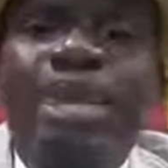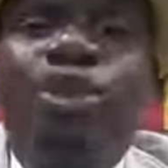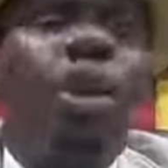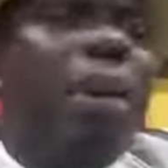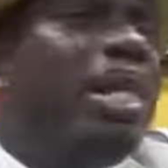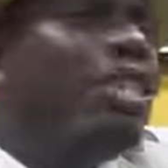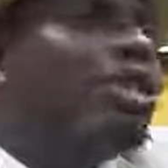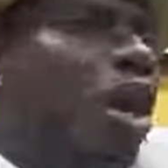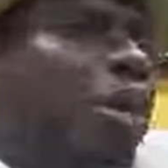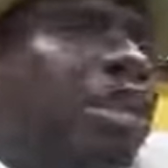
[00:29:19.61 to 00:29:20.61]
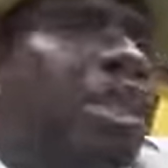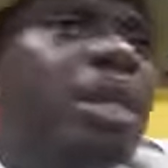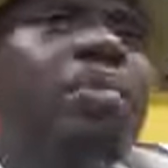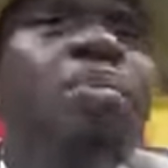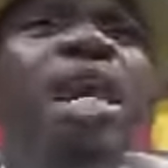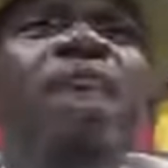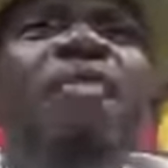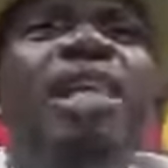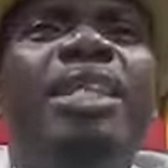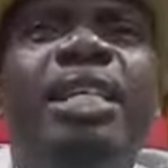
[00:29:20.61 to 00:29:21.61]
so many stories, behave
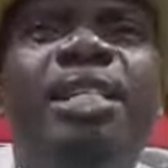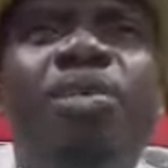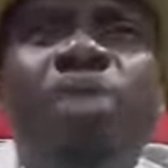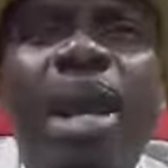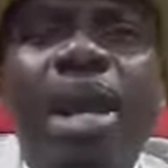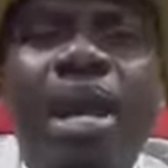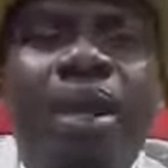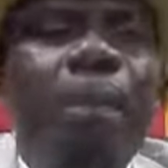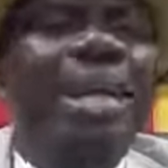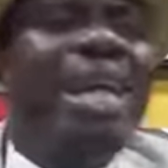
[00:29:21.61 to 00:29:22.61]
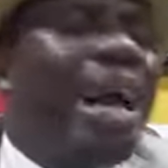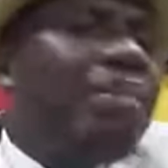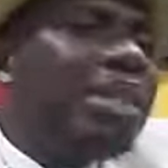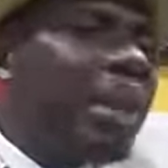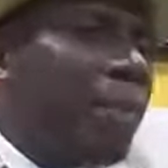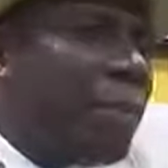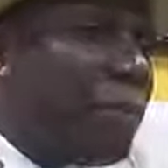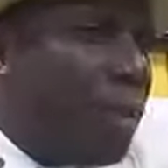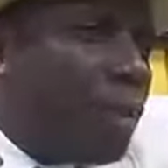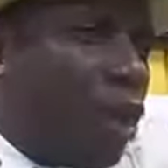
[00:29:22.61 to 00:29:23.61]
in a certain way, become some
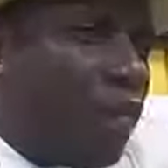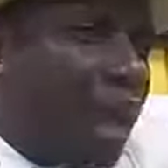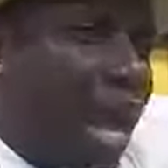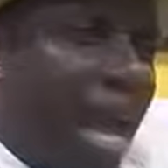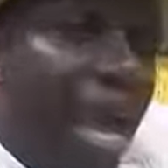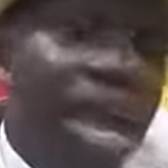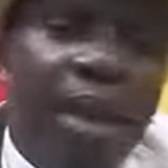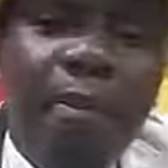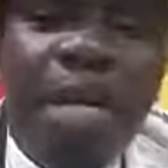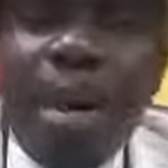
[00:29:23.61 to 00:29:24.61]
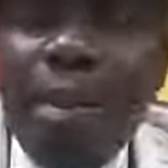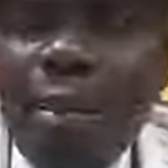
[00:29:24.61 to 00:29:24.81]
people over here, become a